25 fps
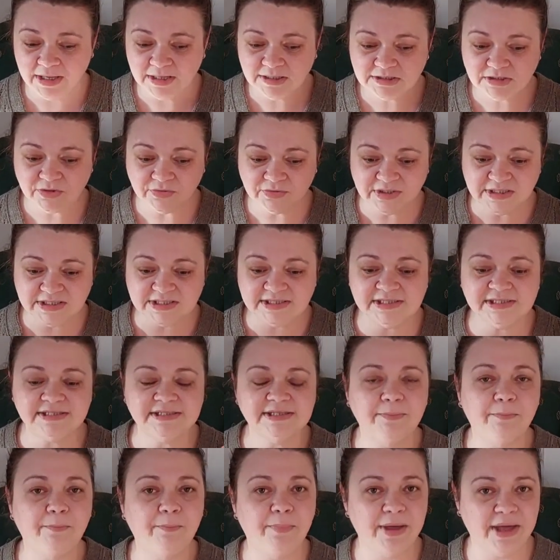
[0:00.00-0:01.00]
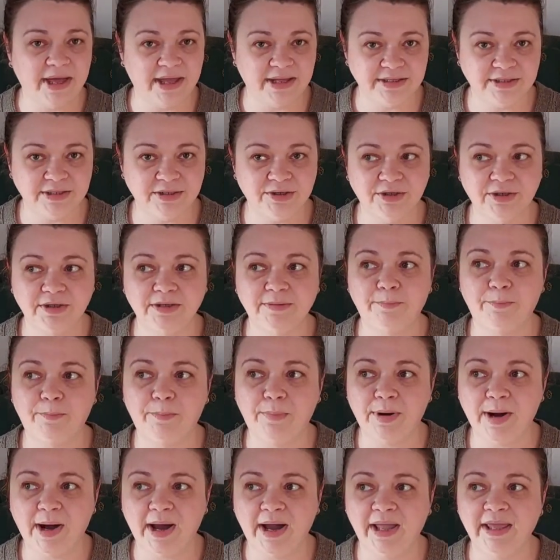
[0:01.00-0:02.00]
So this is a pattern
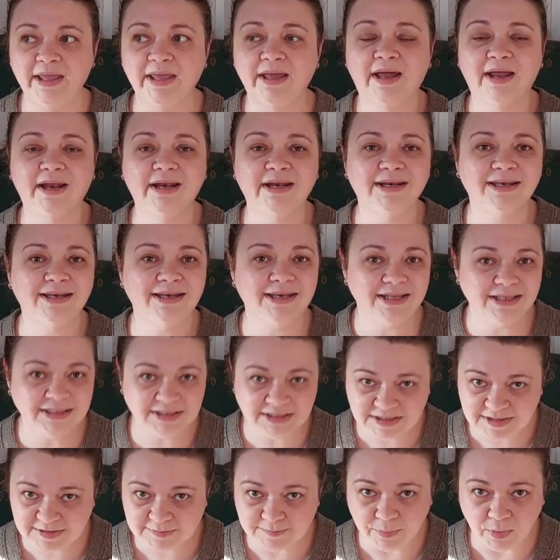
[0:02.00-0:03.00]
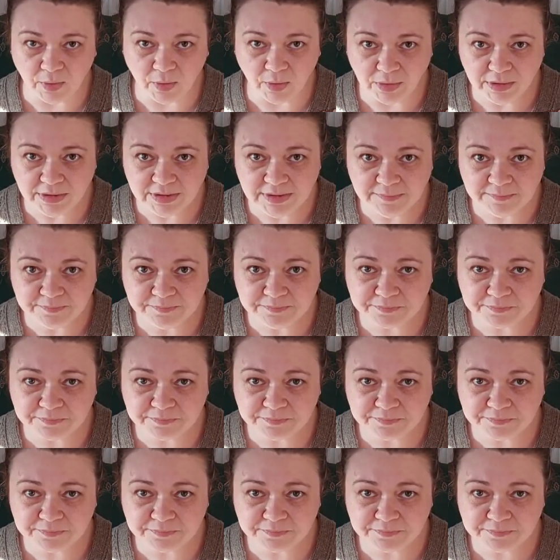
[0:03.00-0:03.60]
by Knit Spot.